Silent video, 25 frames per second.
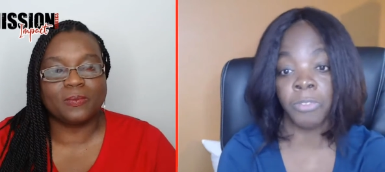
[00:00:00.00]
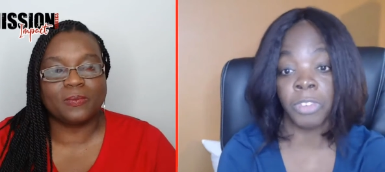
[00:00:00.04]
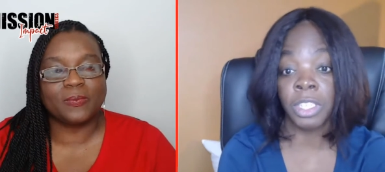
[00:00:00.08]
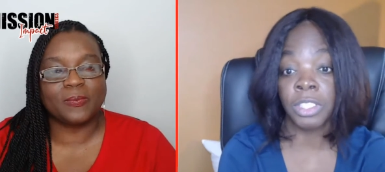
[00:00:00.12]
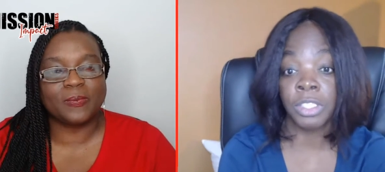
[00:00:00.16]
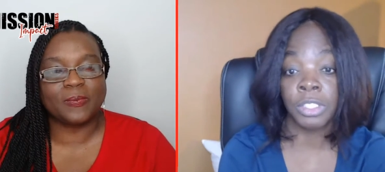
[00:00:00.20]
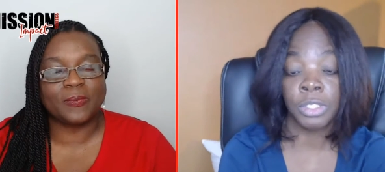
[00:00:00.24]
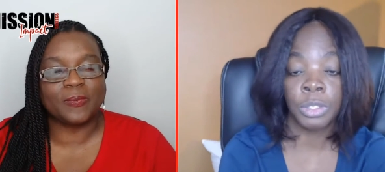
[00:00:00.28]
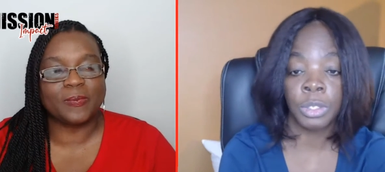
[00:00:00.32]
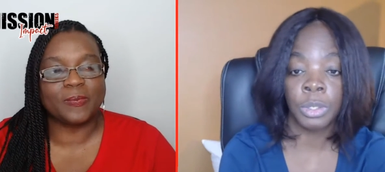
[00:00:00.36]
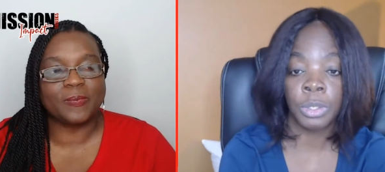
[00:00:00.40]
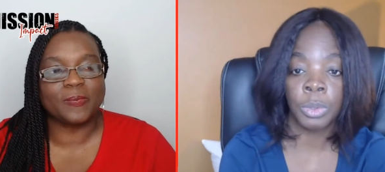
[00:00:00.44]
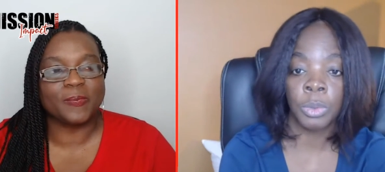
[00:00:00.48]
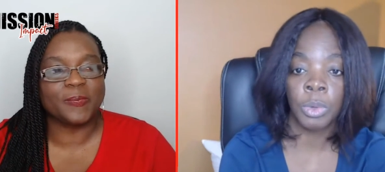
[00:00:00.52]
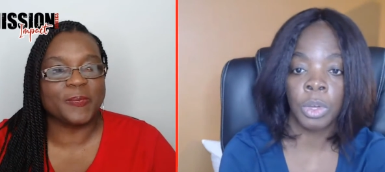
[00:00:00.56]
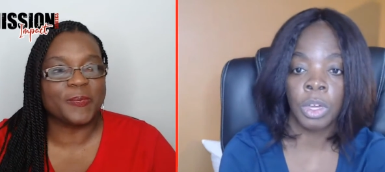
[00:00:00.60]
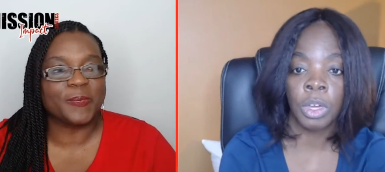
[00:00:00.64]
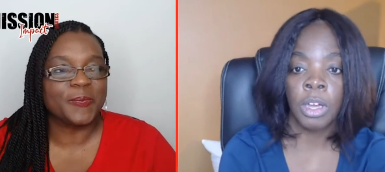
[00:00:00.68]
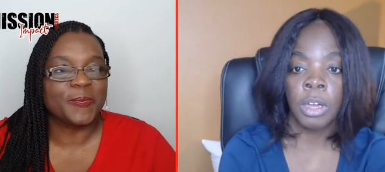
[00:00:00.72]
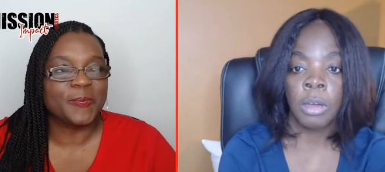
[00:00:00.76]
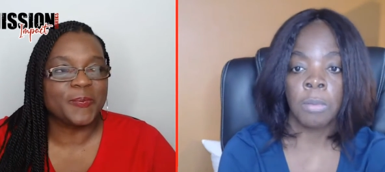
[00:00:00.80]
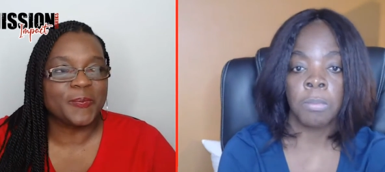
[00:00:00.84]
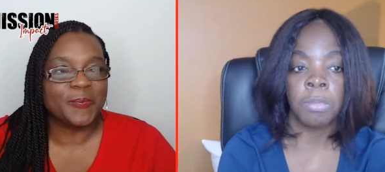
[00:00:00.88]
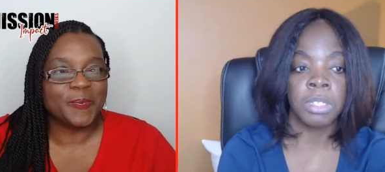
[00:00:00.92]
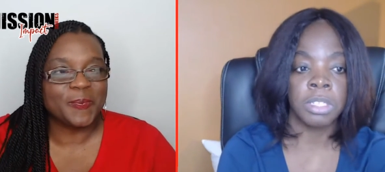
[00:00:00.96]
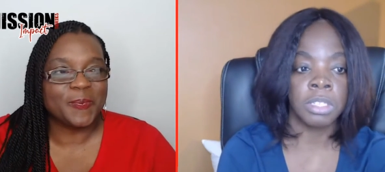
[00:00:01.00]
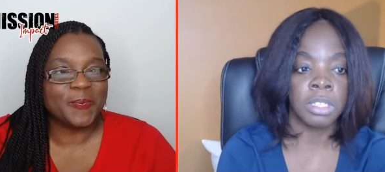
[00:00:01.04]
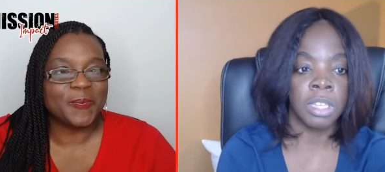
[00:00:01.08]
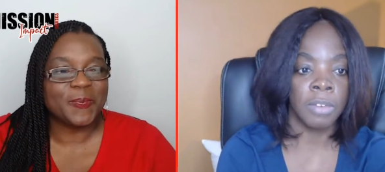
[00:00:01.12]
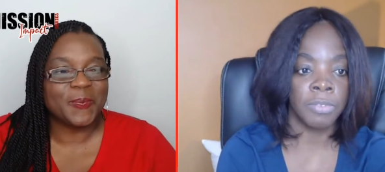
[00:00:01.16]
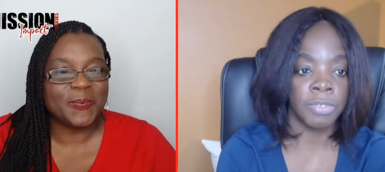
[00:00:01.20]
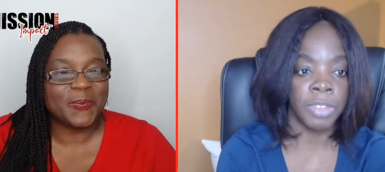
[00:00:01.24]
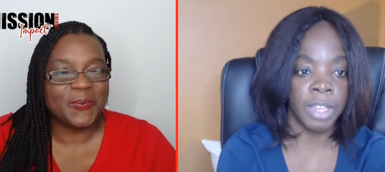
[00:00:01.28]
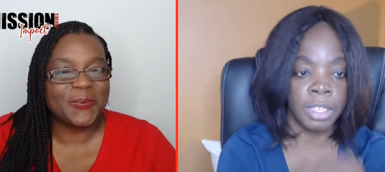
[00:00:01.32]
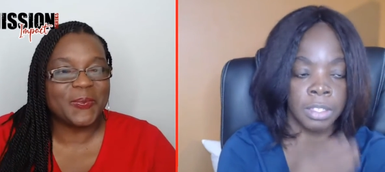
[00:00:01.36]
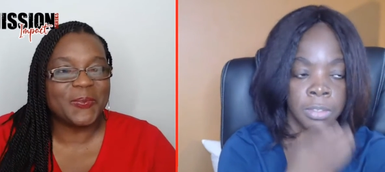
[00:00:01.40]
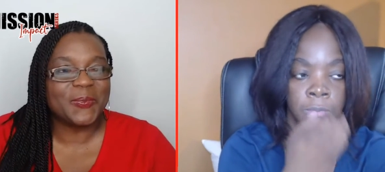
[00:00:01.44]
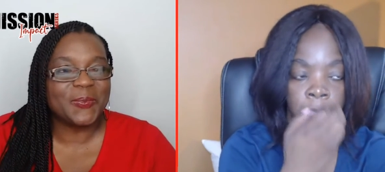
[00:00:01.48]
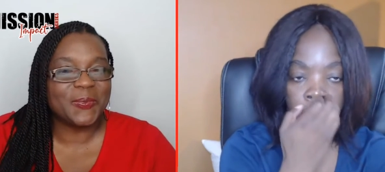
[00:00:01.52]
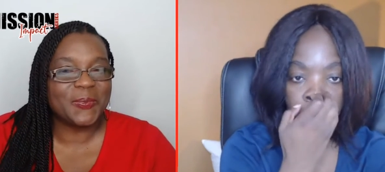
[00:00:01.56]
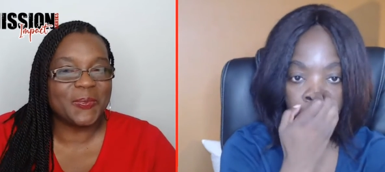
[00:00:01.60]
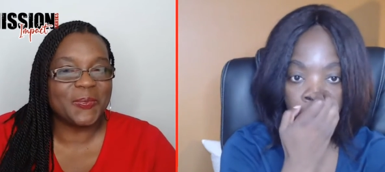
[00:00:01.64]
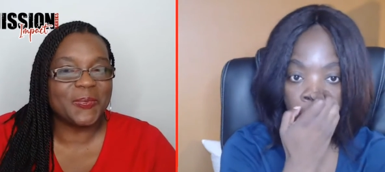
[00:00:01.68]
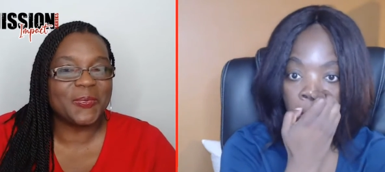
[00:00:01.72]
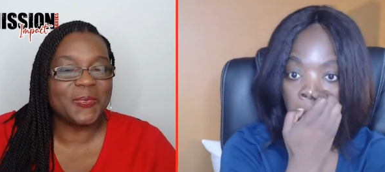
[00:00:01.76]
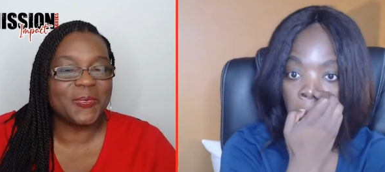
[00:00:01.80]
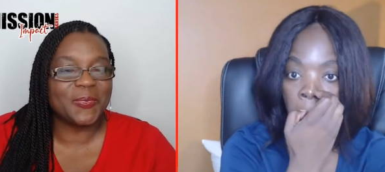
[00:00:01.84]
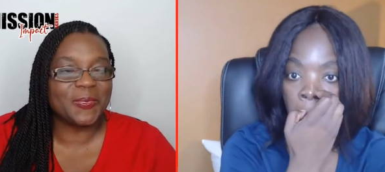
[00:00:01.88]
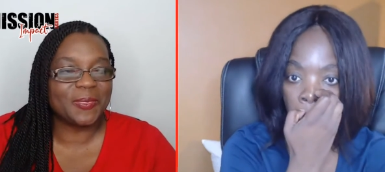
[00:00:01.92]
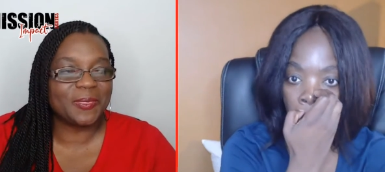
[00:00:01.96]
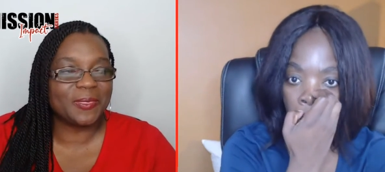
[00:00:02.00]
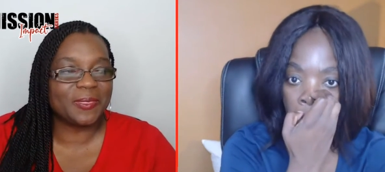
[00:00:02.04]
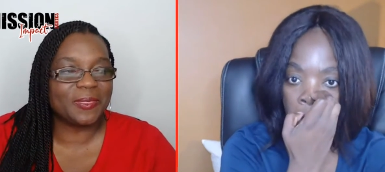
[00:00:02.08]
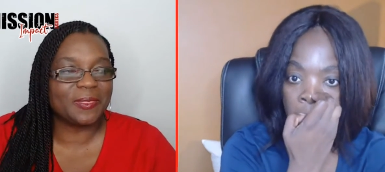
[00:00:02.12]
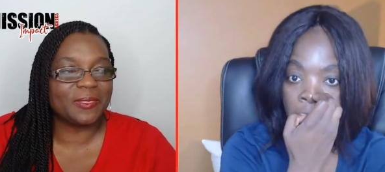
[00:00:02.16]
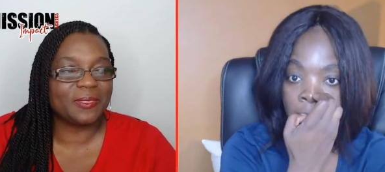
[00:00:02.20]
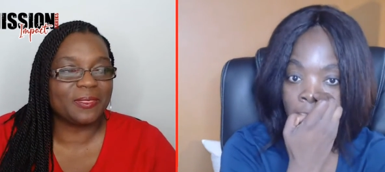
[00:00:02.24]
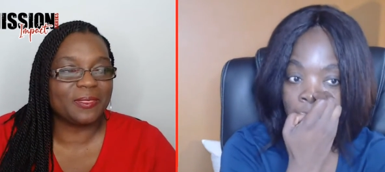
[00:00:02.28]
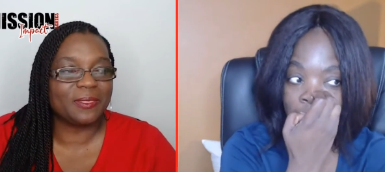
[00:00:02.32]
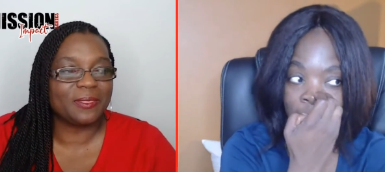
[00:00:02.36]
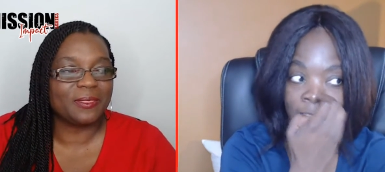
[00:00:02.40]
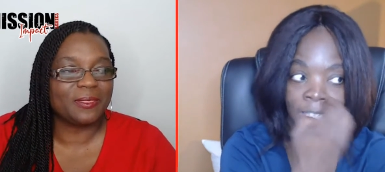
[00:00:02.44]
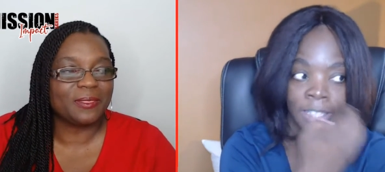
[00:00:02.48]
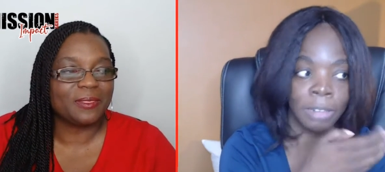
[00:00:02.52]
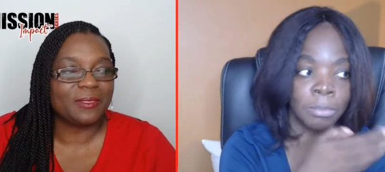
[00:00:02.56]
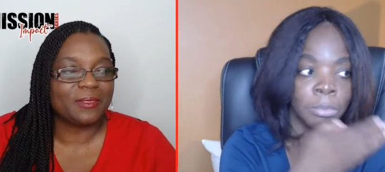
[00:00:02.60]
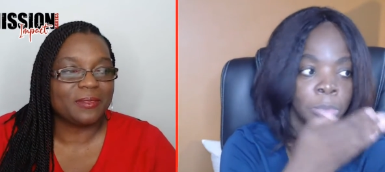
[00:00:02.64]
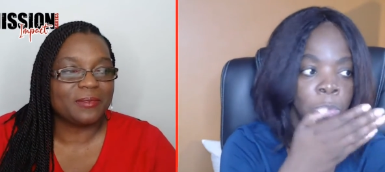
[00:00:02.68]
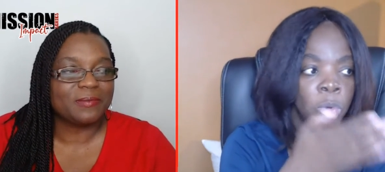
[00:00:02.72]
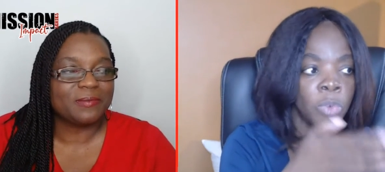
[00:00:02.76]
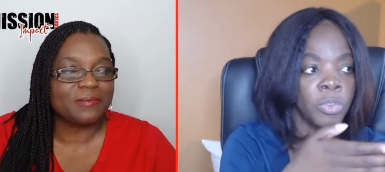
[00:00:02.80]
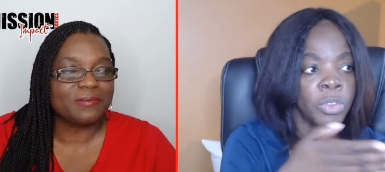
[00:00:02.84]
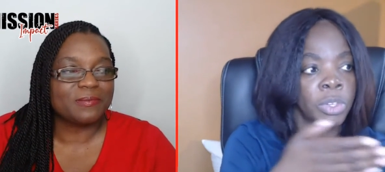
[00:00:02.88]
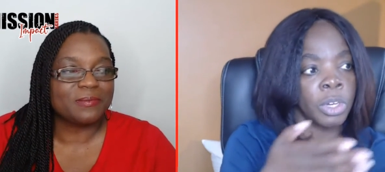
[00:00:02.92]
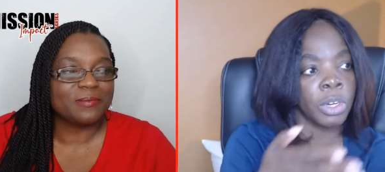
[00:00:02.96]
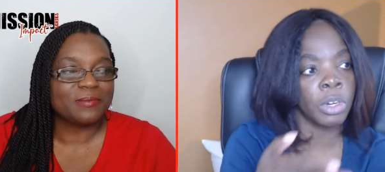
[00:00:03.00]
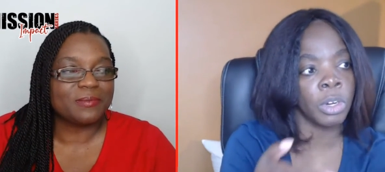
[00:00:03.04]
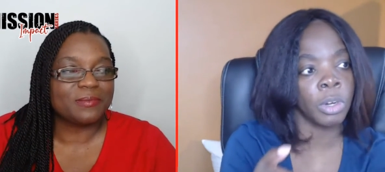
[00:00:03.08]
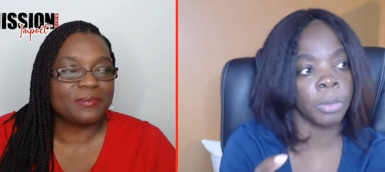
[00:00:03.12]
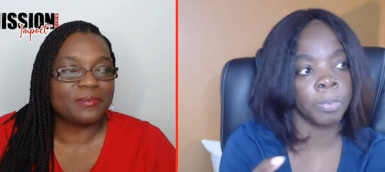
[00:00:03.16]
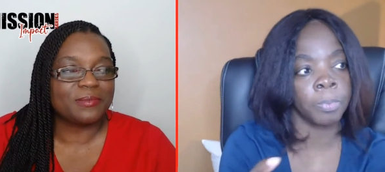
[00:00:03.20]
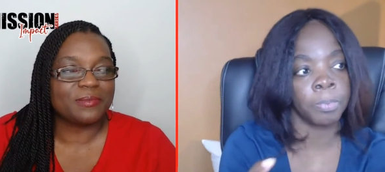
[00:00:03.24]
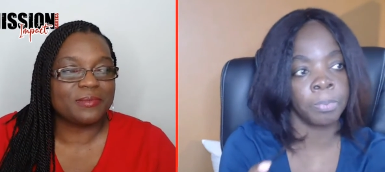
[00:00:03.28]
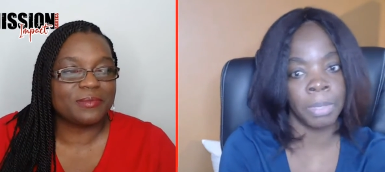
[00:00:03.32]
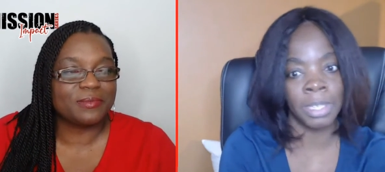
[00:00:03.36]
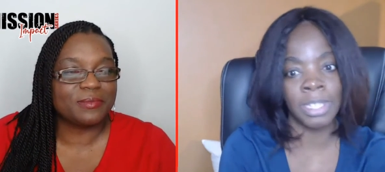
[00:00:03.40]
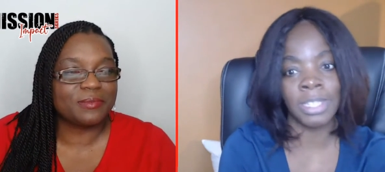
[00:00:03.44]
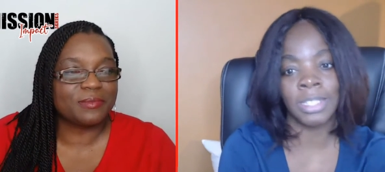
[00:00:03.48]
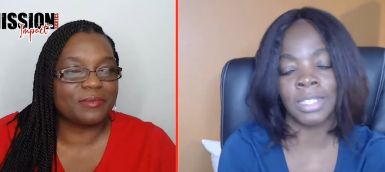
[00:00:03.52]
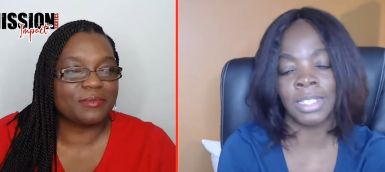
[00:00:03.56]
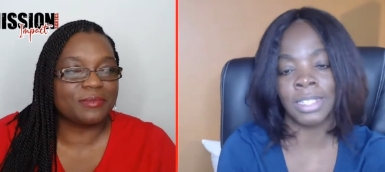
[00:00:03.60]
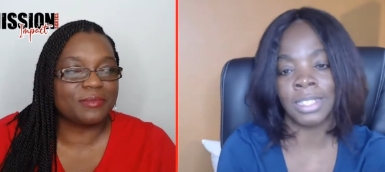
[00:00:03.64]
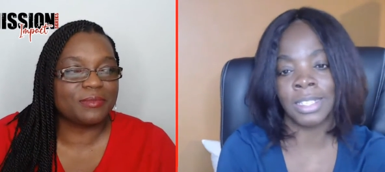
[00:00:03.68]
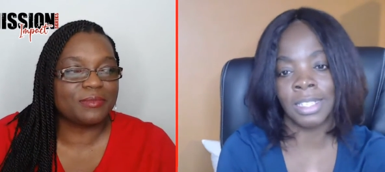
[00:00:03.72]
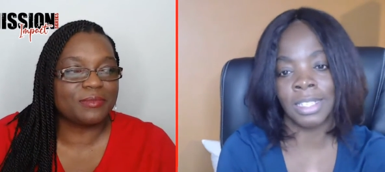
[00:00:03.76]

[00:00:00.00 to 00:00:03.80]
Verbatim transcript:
Speaker 1: it's something fun to do. But stuff that's priority and that's going to move your